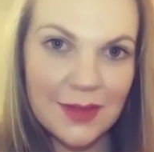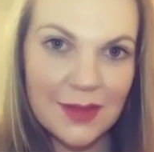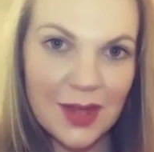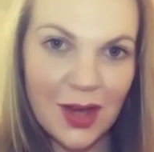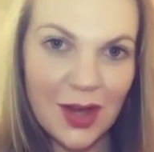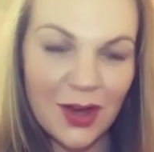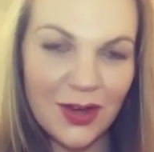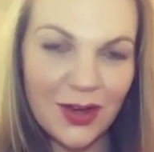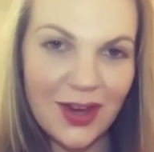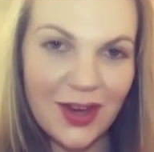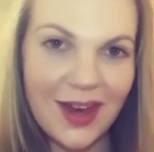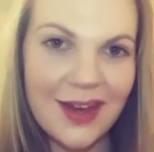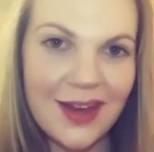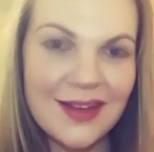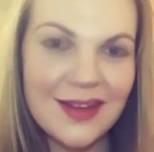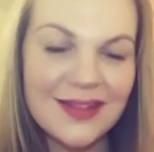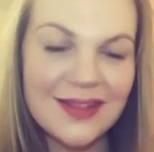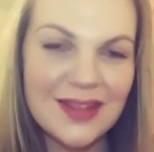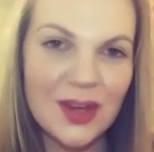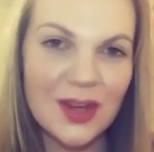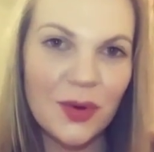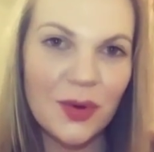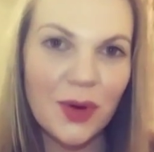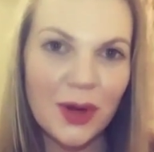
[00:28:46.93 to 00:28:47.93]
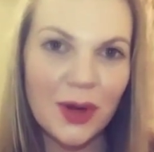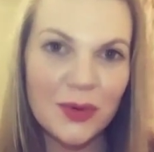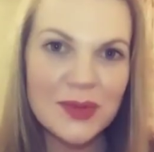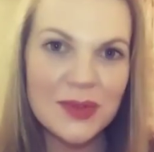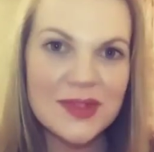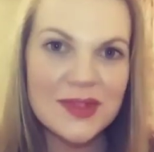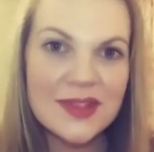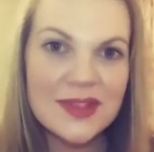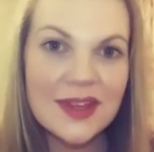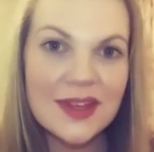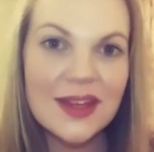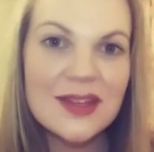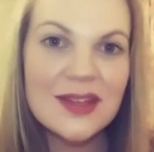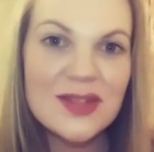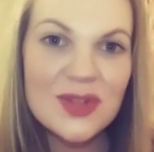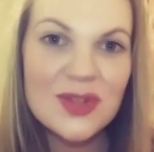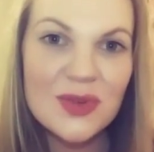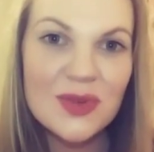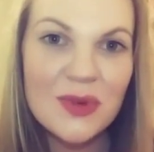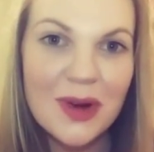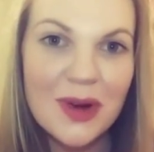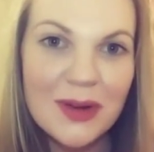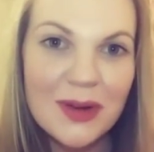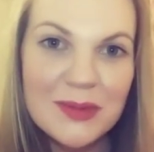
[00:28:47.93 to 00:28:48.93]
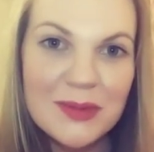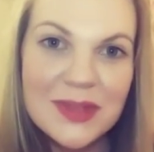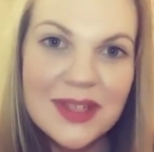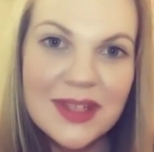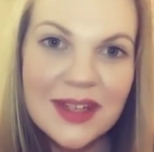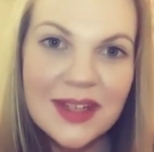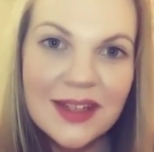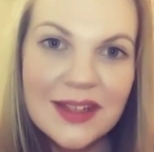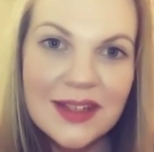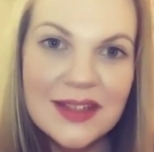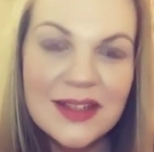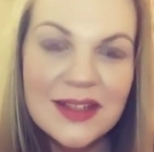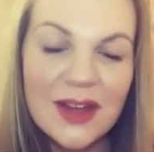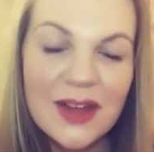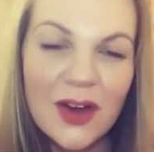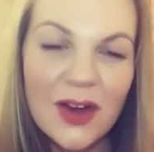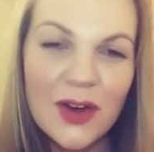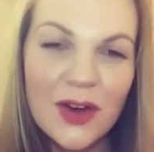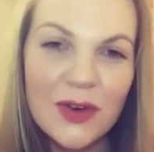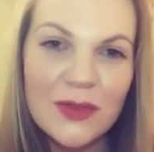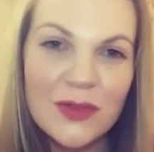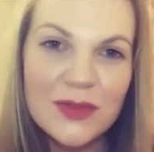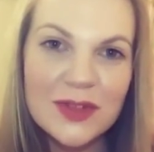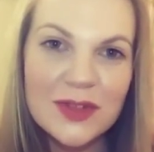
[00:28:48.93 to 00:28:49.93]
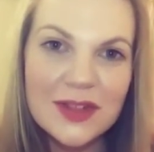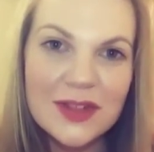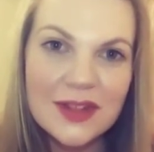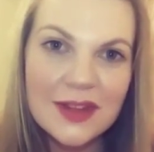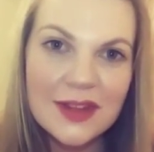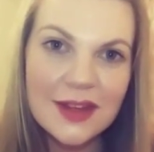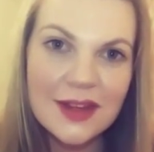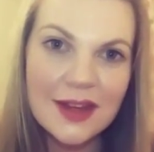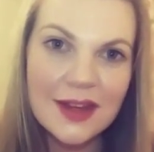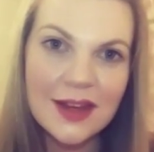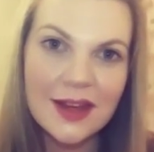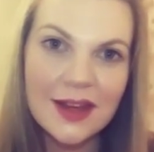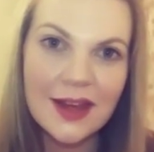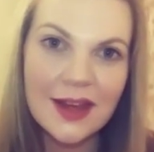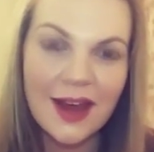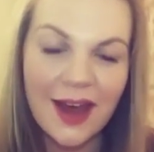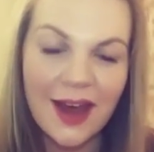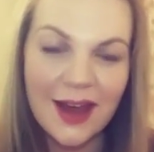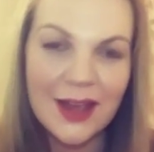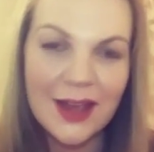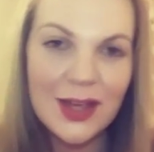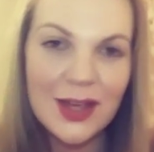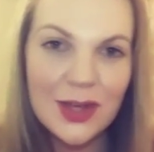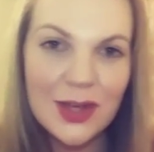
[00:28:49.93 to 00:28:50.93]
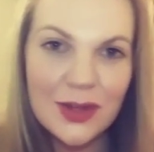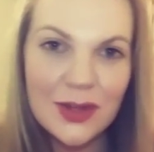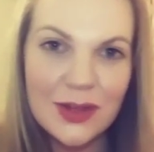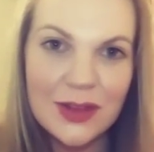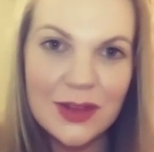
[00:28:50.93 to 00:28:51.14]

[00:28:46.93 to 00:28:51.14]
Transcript: Okay, so I was interrupted after the 8th